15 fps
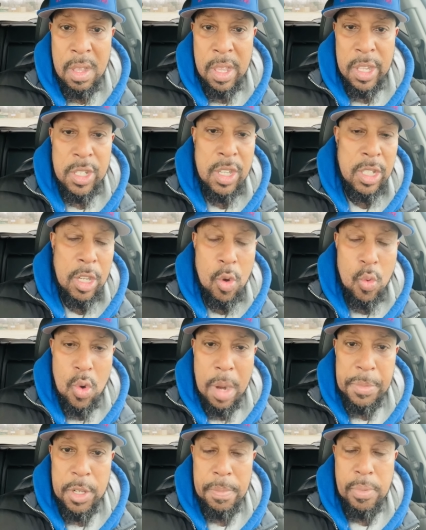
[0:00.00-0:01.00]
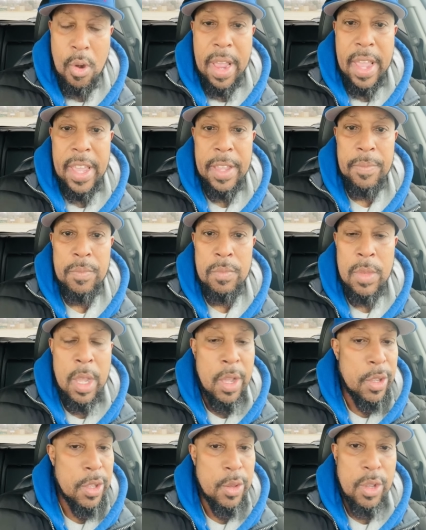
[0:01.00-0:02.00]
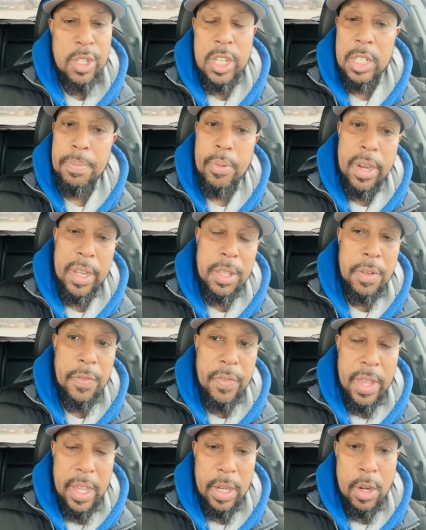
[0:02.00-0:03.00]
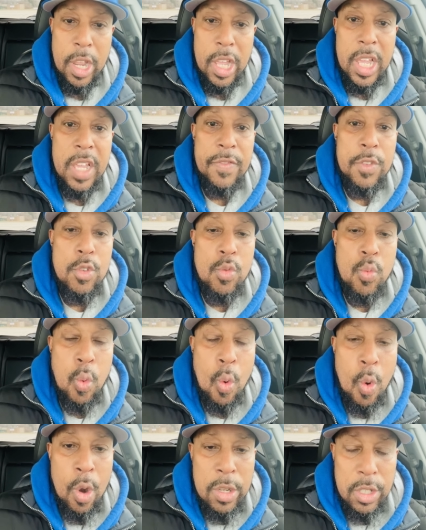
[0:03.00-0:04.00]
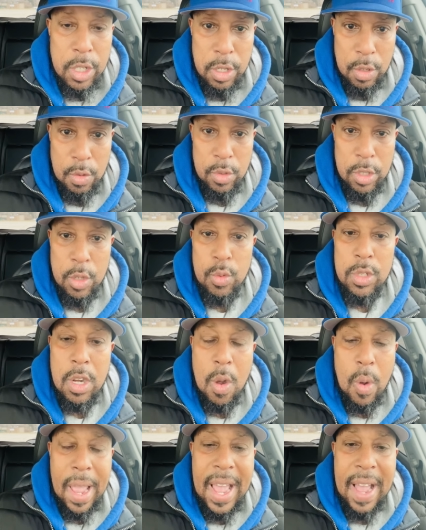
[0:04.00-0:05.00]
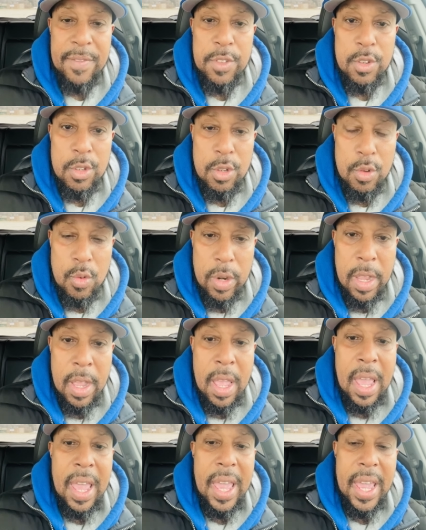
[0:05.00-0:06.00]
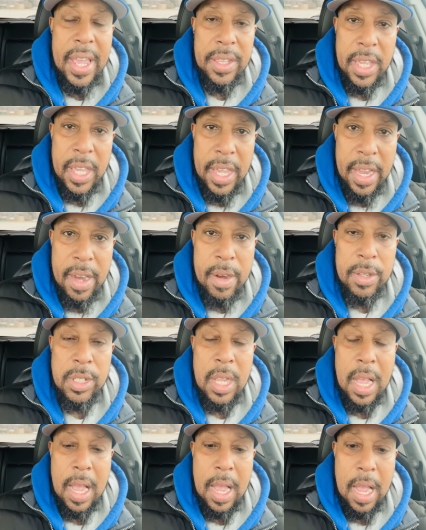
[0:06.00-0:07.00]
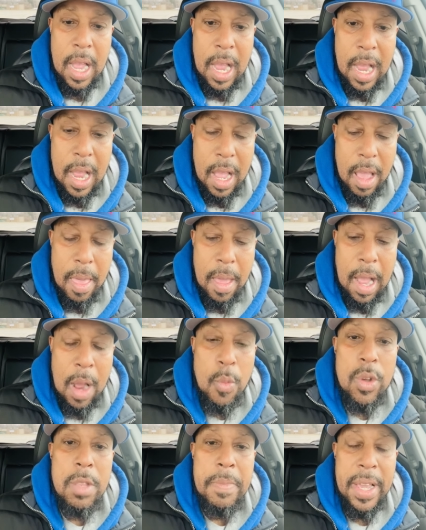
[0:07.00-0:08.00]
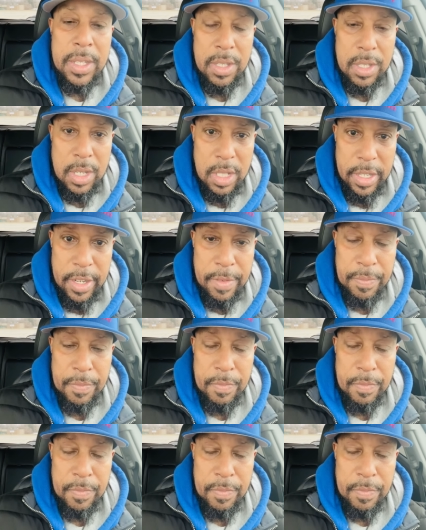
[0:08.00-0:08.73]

It's going to corrupt your brain. You can just prick your finger if you want to. You don't have to do it. And here's, I want to make this clear.